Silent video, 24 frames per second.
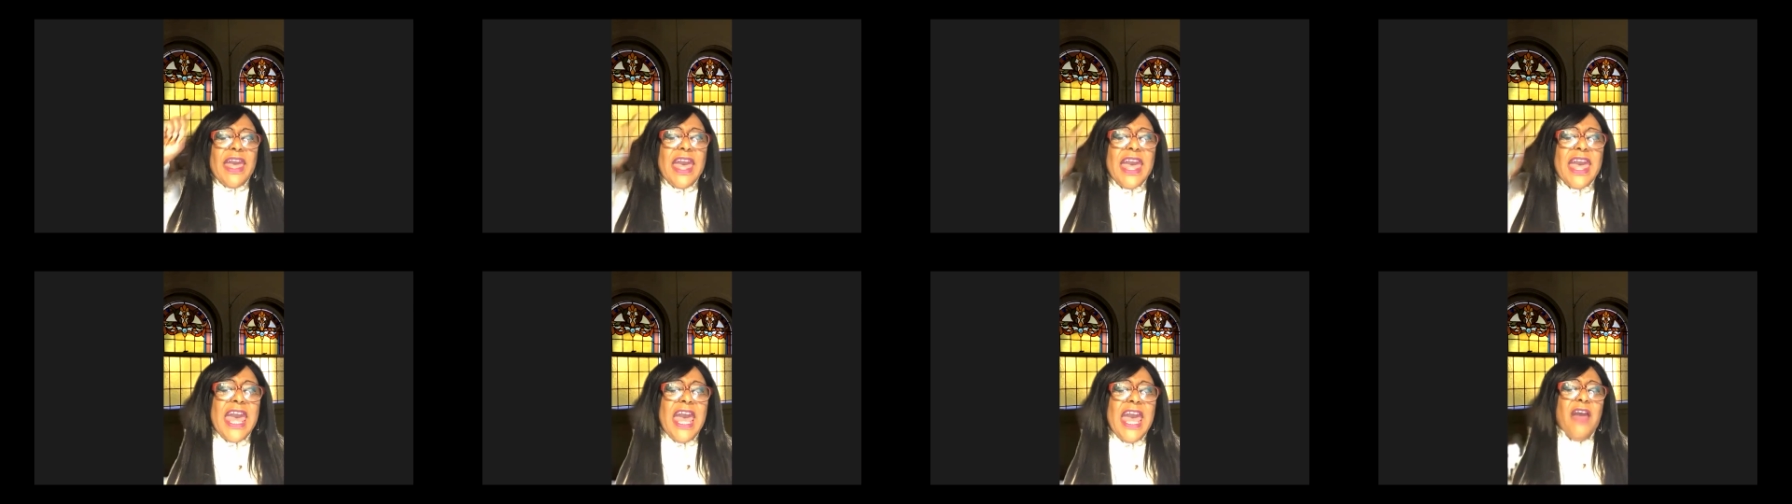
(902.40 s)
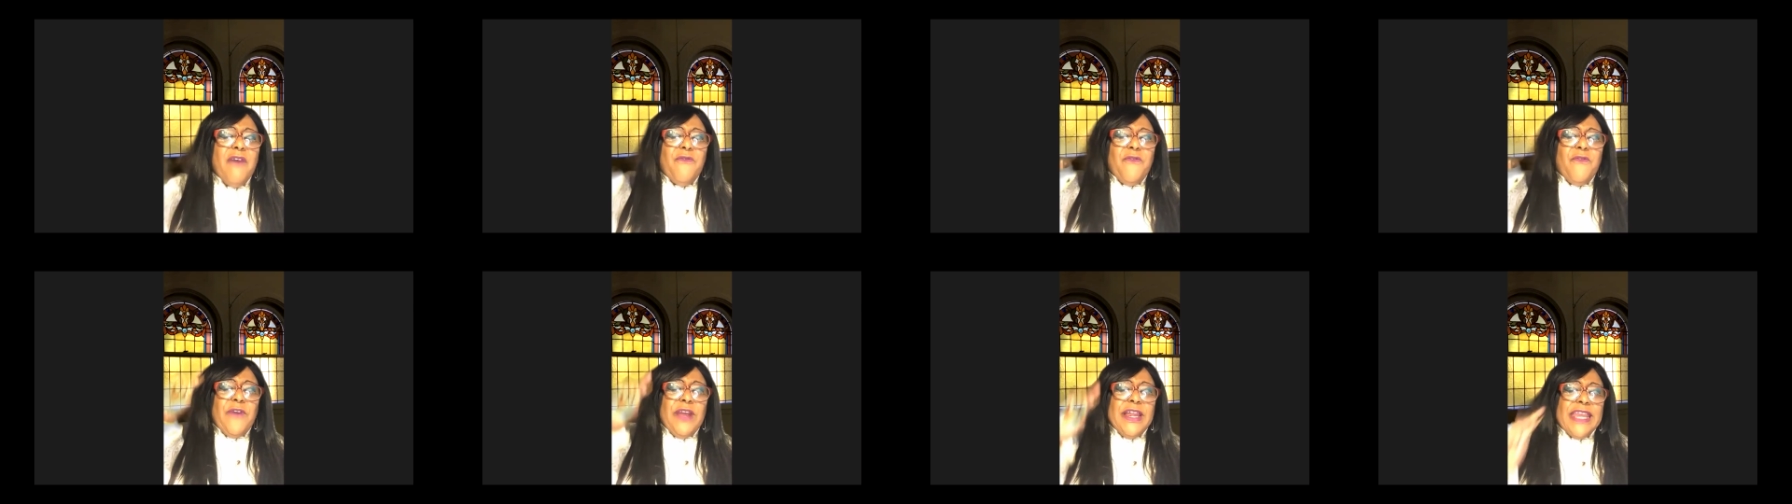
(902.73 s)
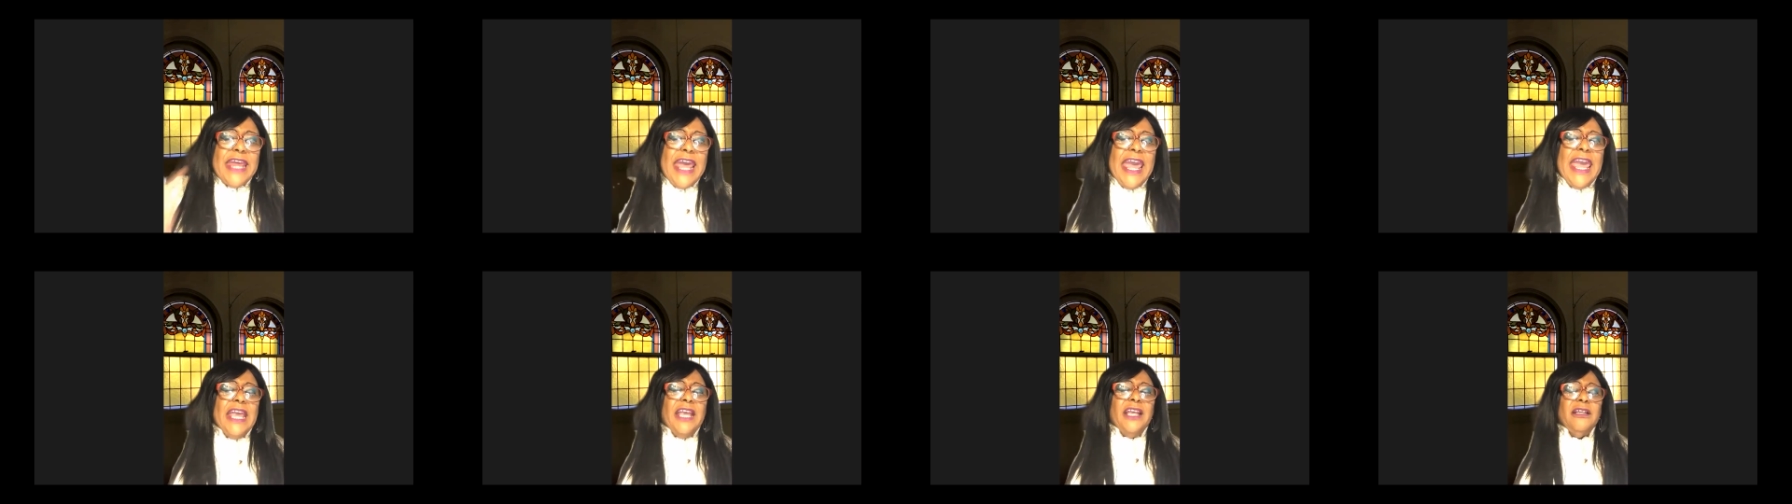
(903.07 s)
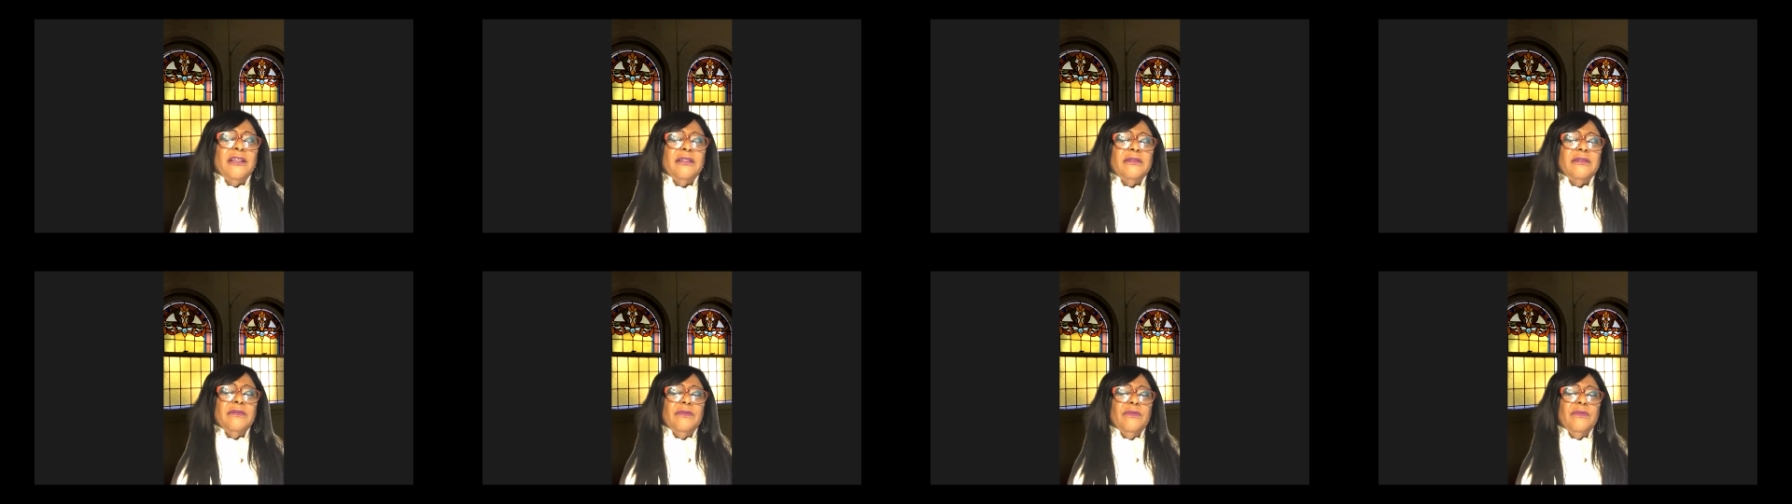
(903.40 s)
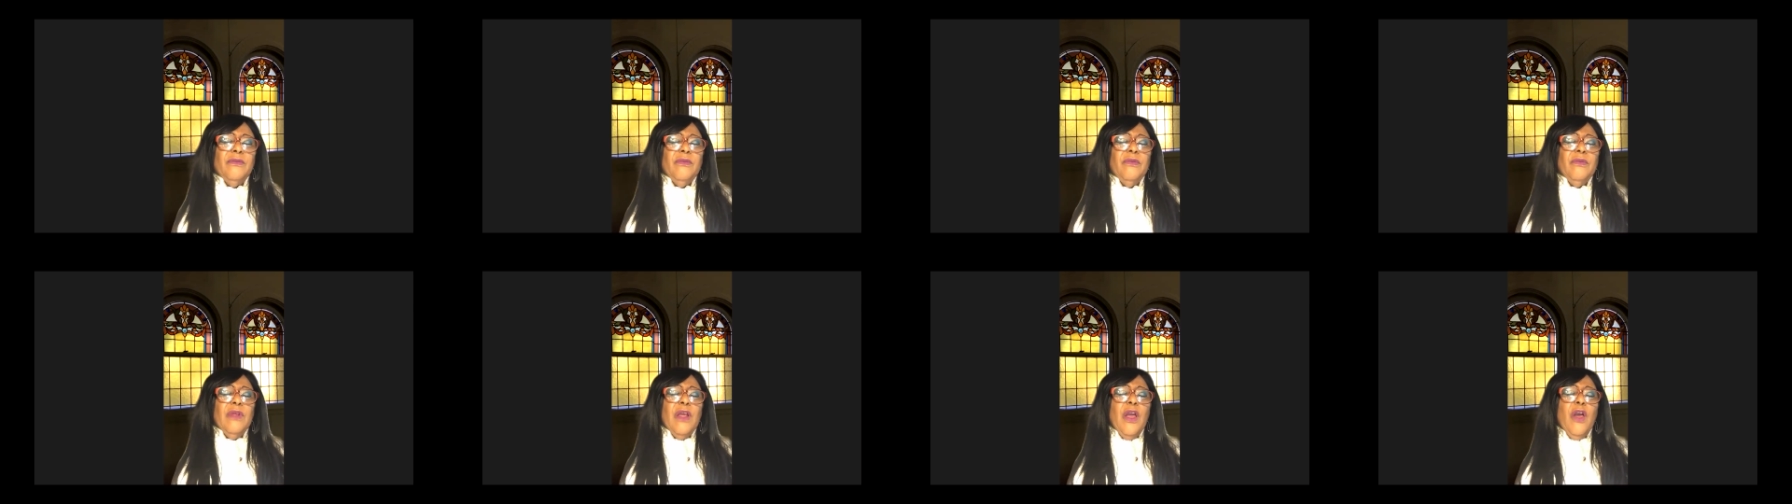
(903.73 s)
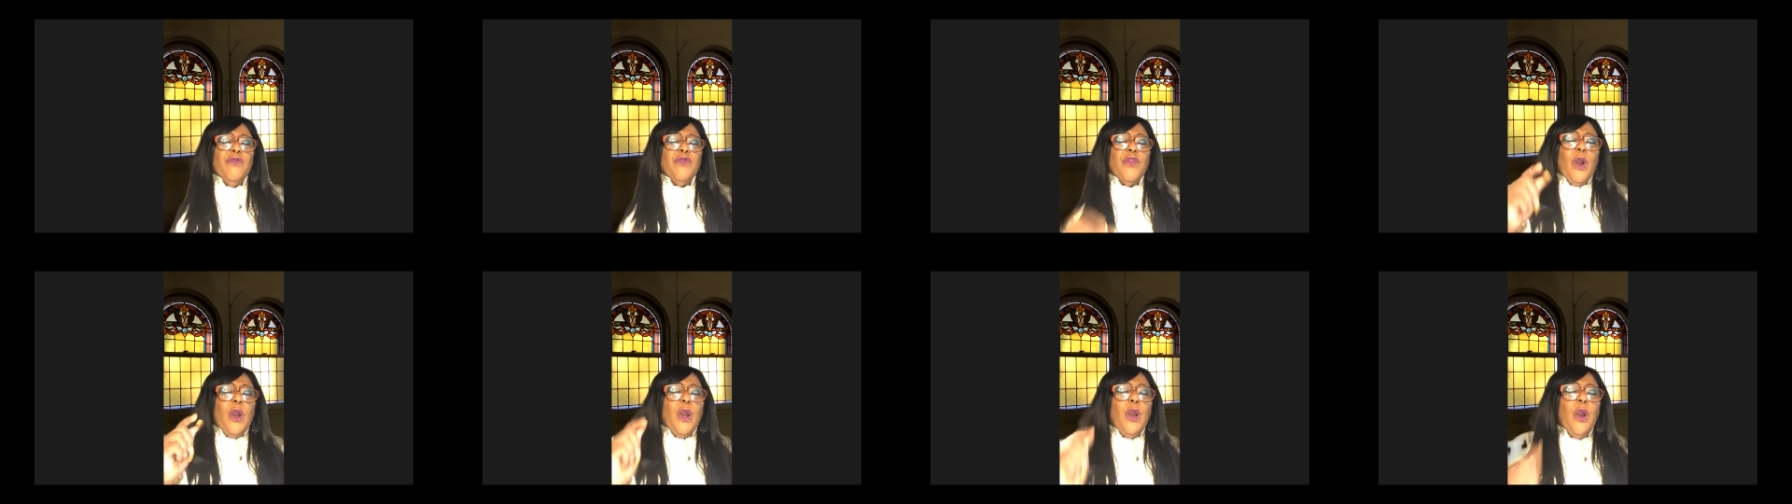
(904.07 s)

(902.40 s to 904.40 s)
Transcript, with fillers: every day. The